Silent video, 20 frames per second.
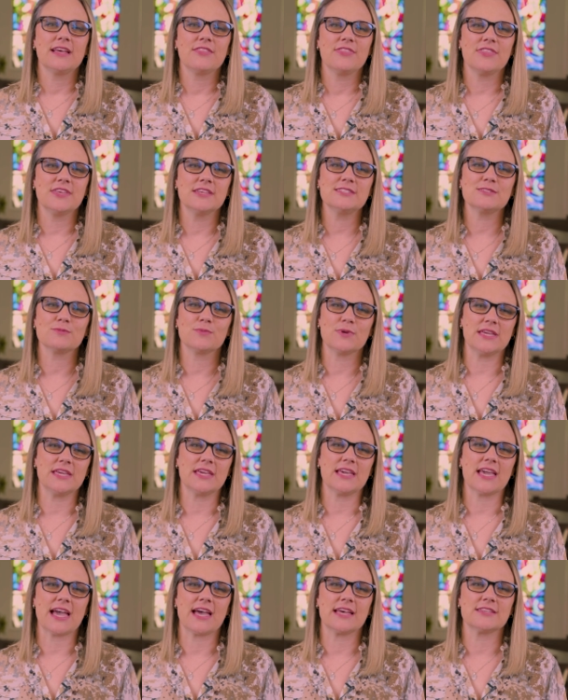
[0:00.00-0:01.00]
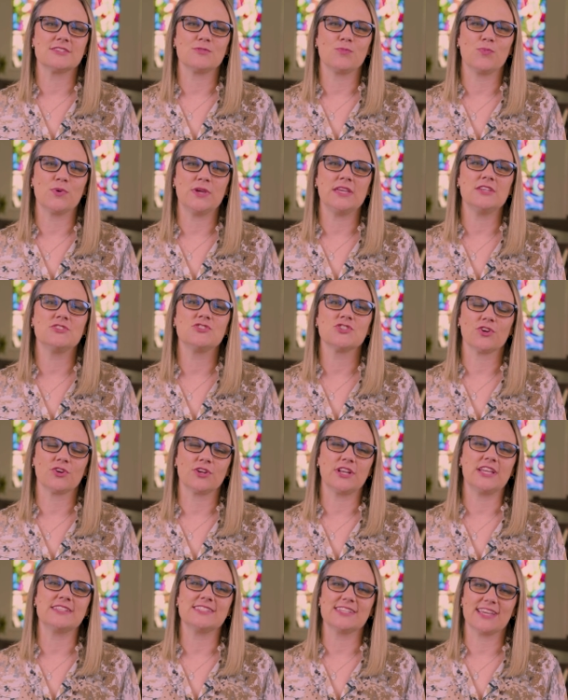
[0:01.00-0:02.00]
this week as we
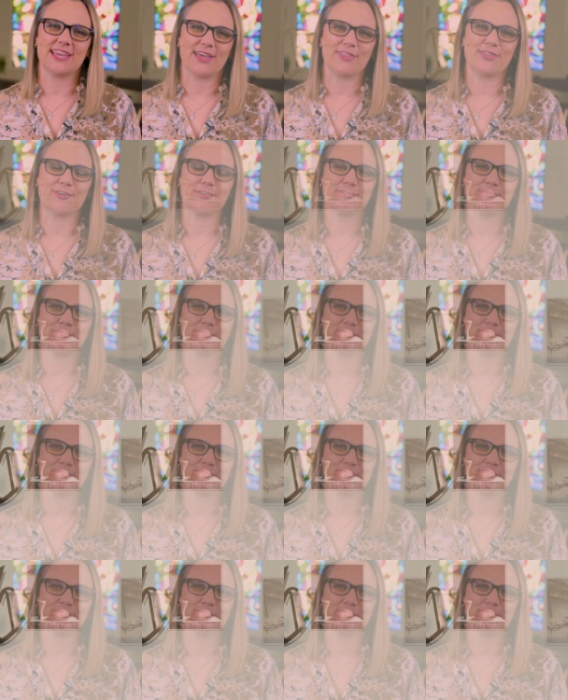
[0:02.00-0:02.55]
journey together.